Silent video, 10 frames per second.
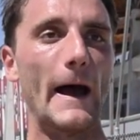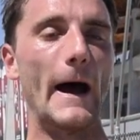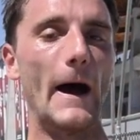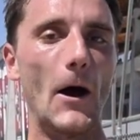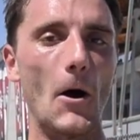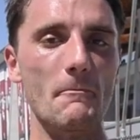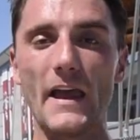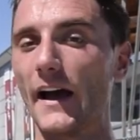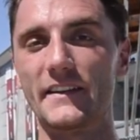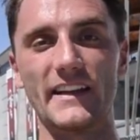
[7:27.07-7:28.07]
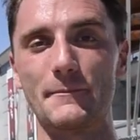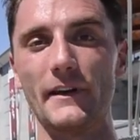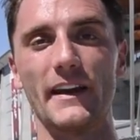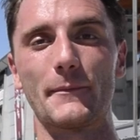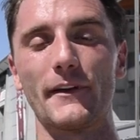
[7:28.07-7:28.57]
um, yeah, it's, it's
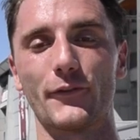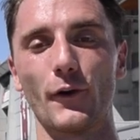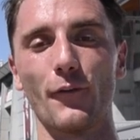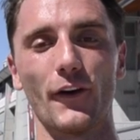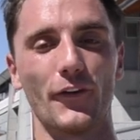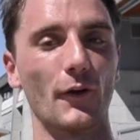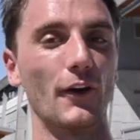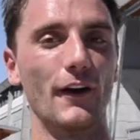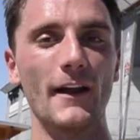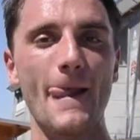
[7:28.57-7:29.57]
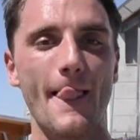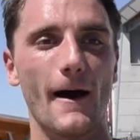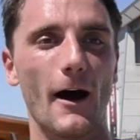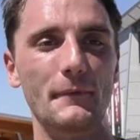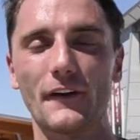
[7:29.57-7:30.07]
been it's been so far so good.
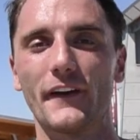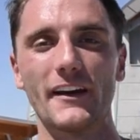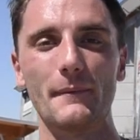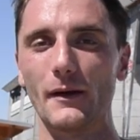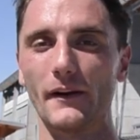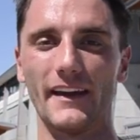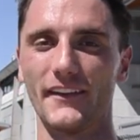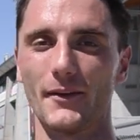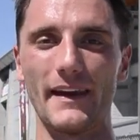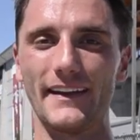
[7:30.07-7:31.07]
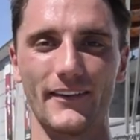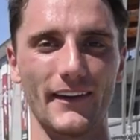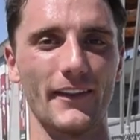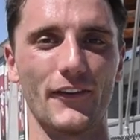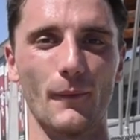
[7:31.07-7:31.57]
Um, definitely going to be able hitting some eights
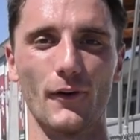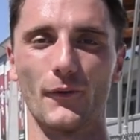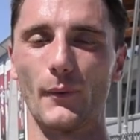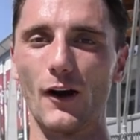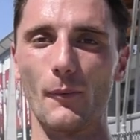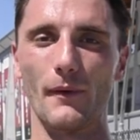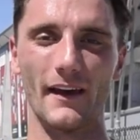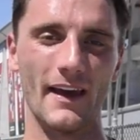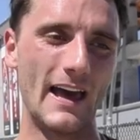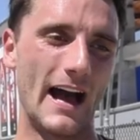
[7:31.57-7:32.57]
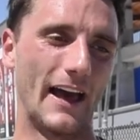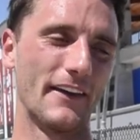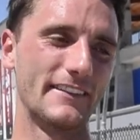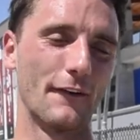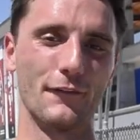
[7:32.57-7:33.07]
in the summer as well, but I
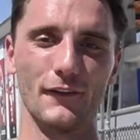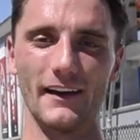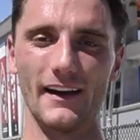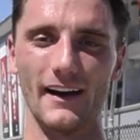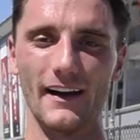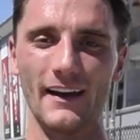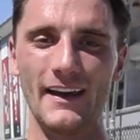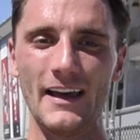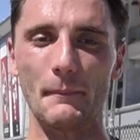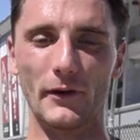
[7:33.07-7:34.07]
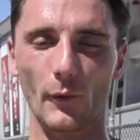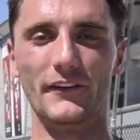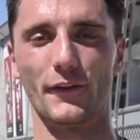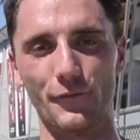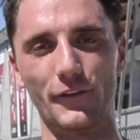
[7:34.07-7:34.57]
think definitely. Uh, be
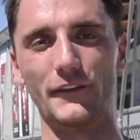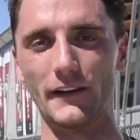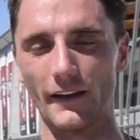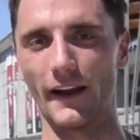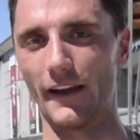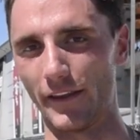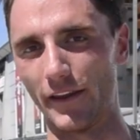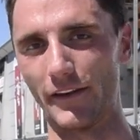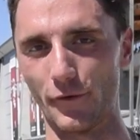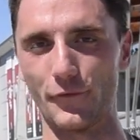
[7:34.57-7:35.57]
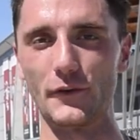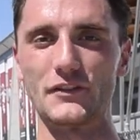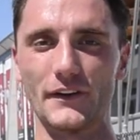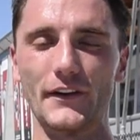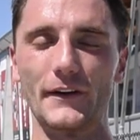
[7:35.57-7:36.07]
going to the 15 like uh, in the near
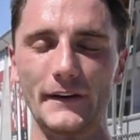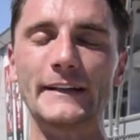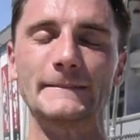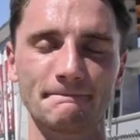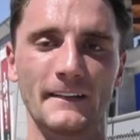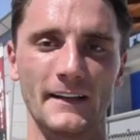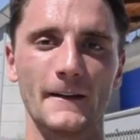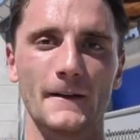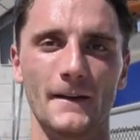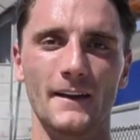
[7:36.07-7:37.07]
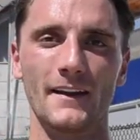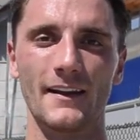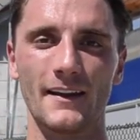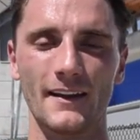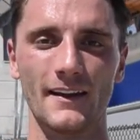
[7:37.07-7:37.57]
future. So solid, man. We're looking
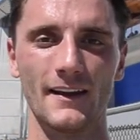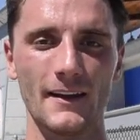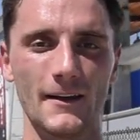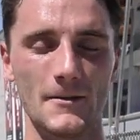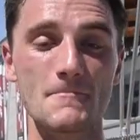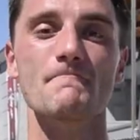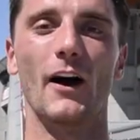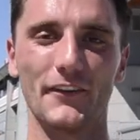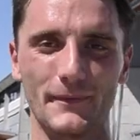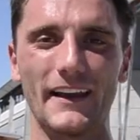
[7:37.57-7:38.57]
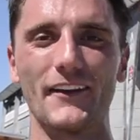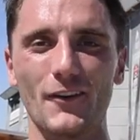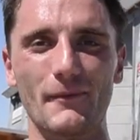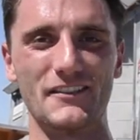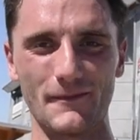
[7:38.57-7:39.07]
forward to seeing that. Awesome. Thank you
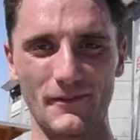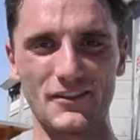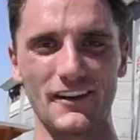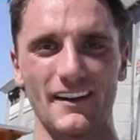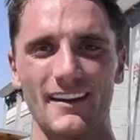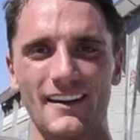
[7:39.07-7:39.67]
so much. I appreciate it.